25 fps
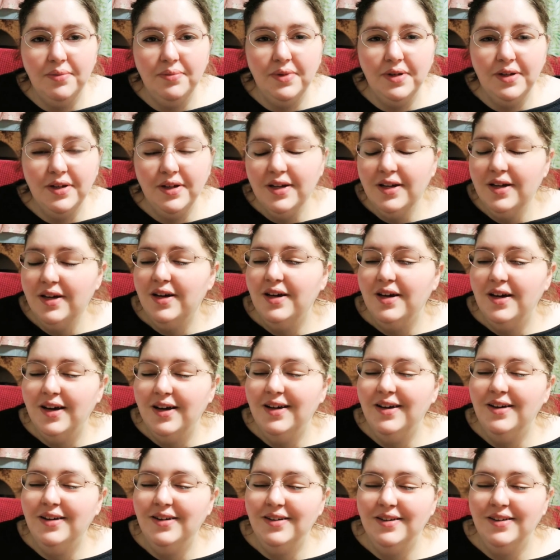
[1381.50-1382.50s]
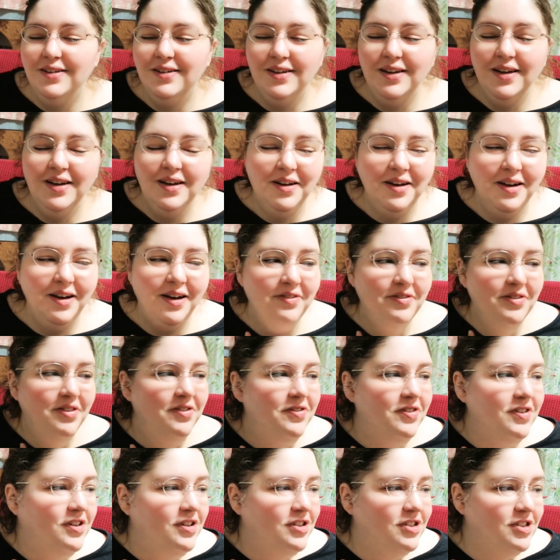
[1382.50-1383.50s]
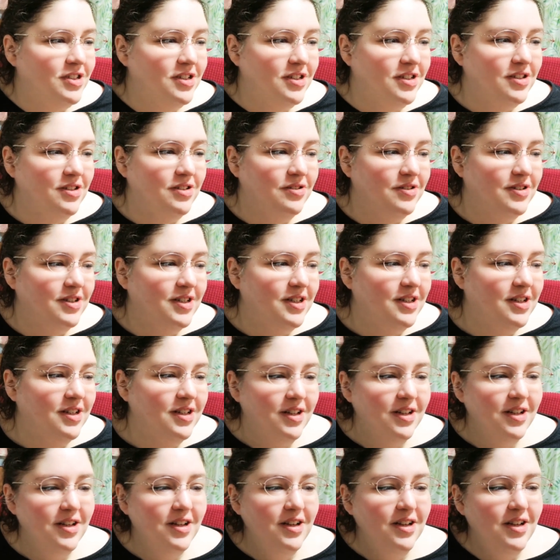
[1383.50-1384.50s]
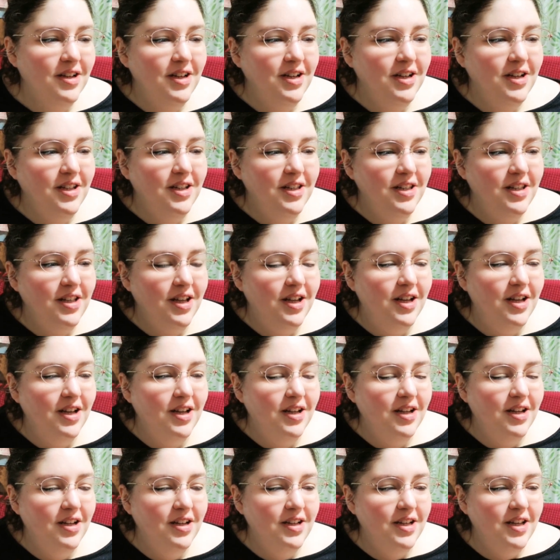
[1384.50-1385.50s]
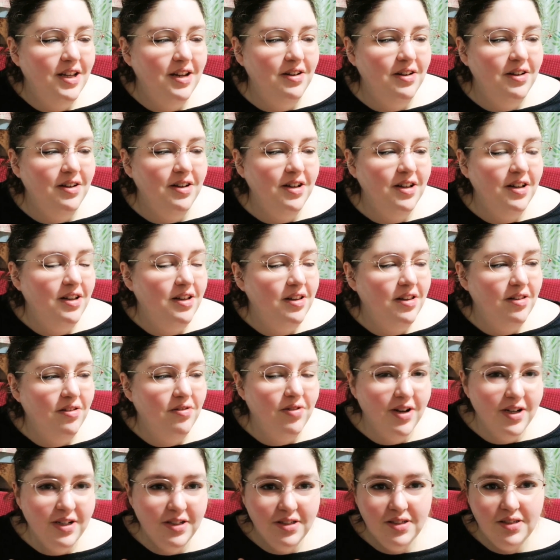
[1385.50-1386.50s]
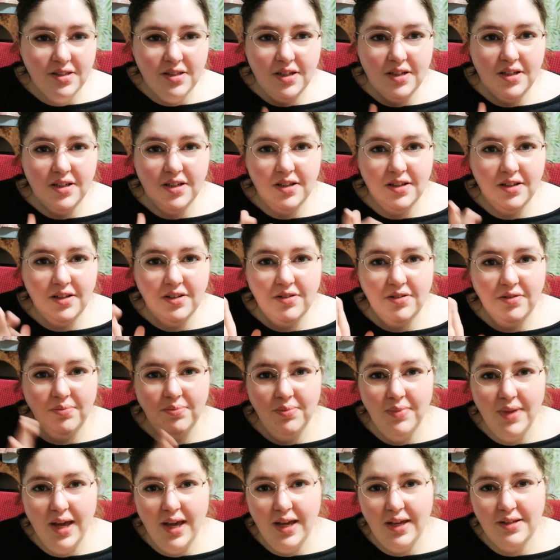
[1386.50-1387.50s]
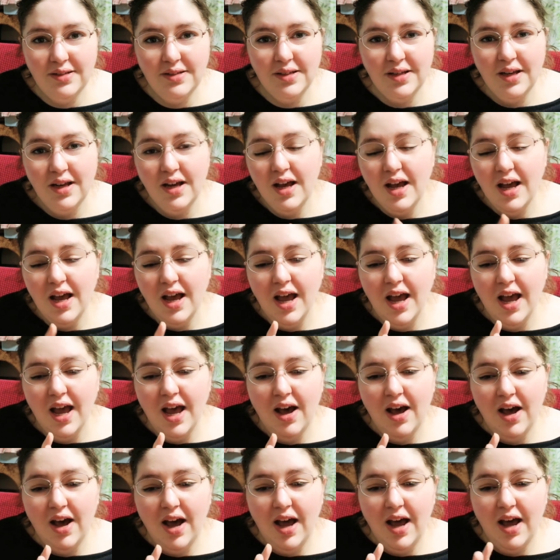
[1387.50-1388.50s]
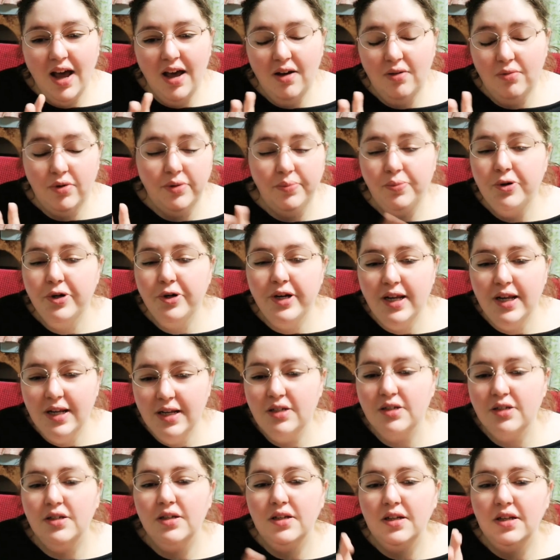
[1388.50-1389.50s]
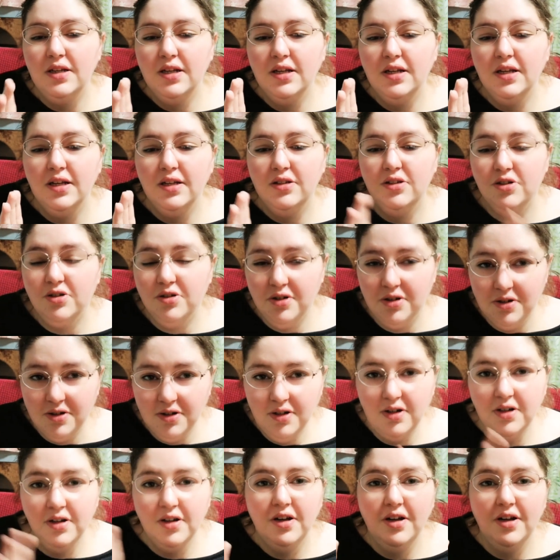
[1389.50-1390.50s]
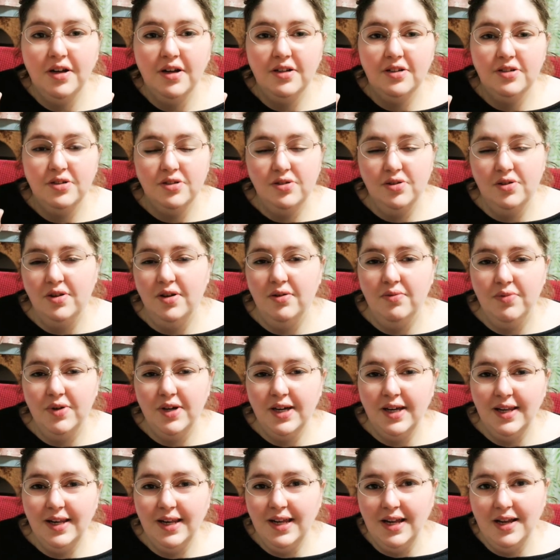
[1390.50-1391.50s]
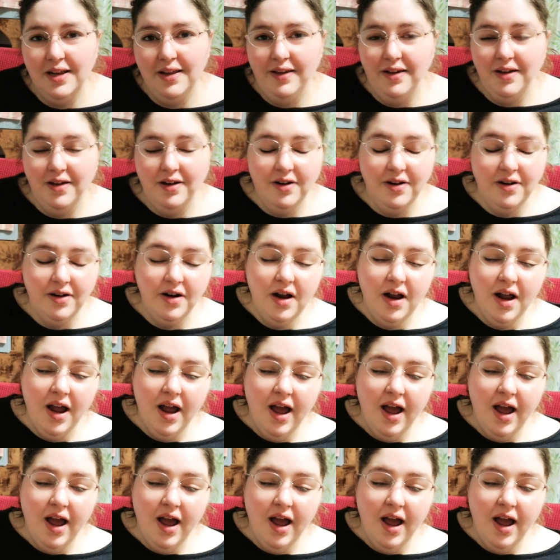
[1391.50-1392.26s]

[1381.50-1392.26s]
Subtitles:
some. I have to finish doing getting the rice made, and we'll put in to cook, so then we can eat later.